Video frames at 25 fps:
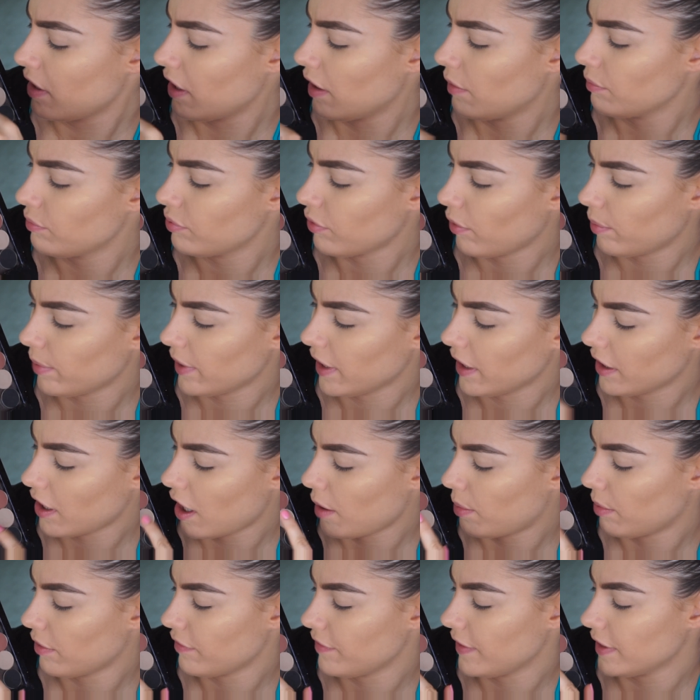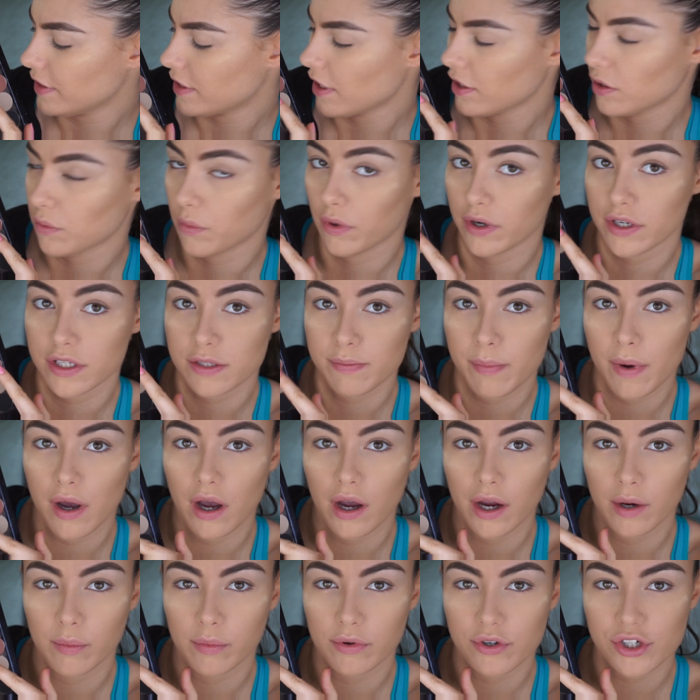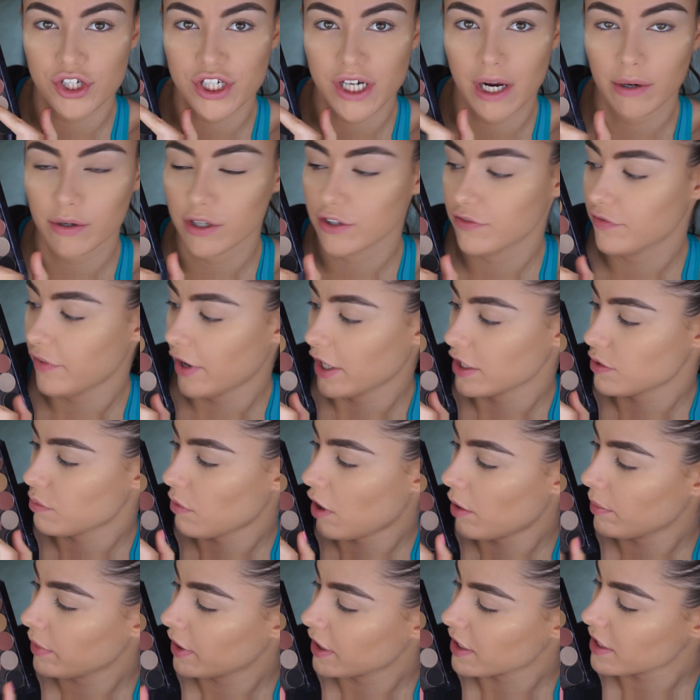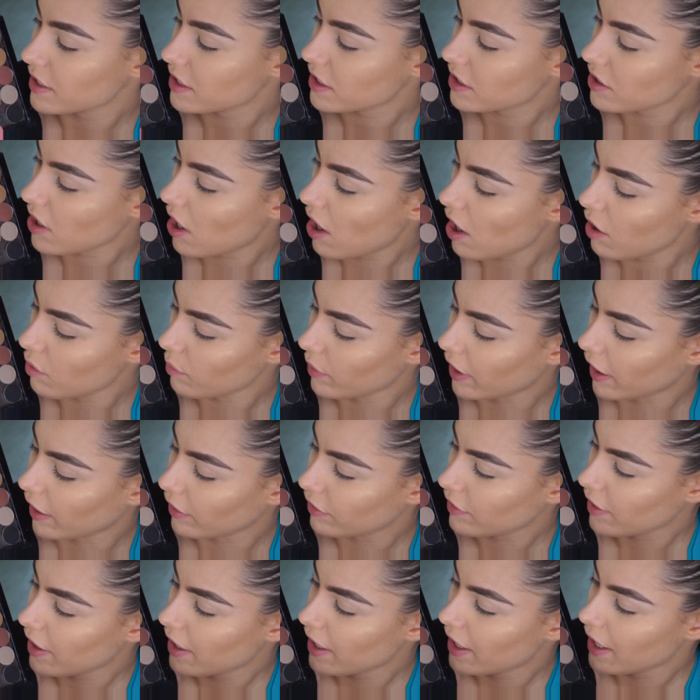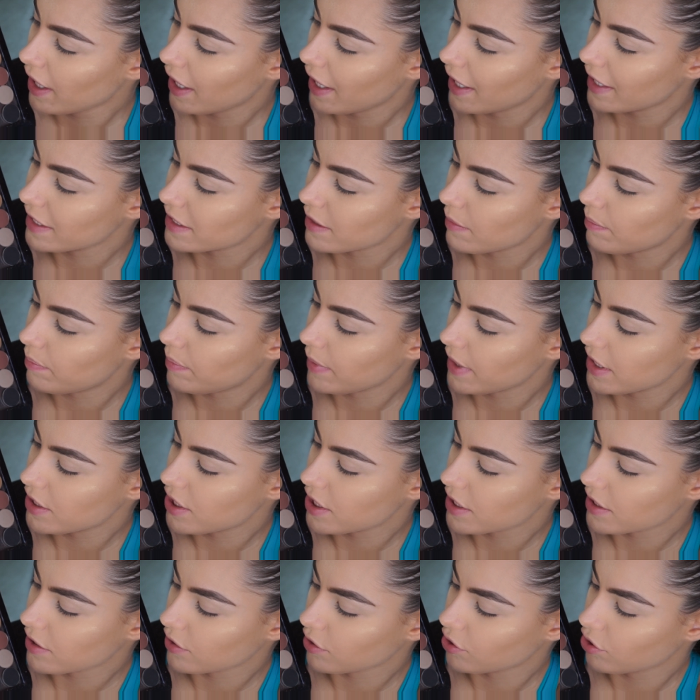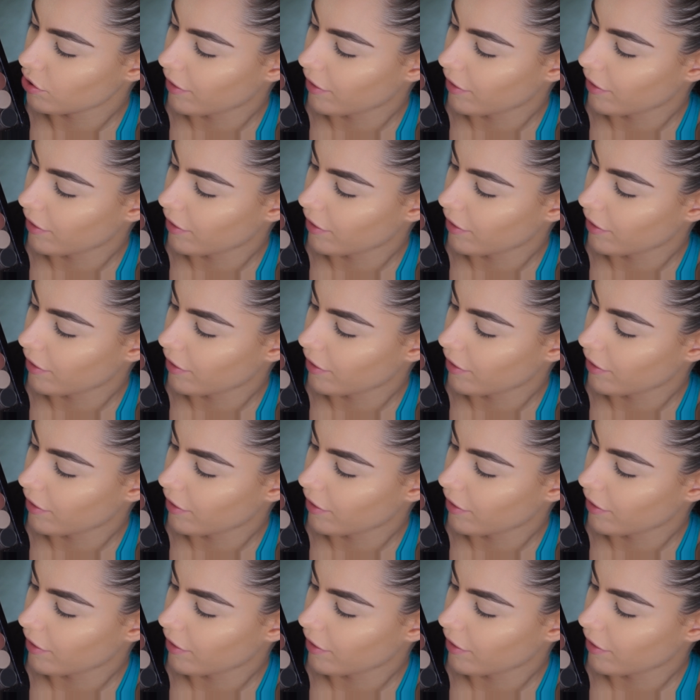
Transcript: and probably a couple of these other ones, but I will shout you first. What I'm going to start with is peaches and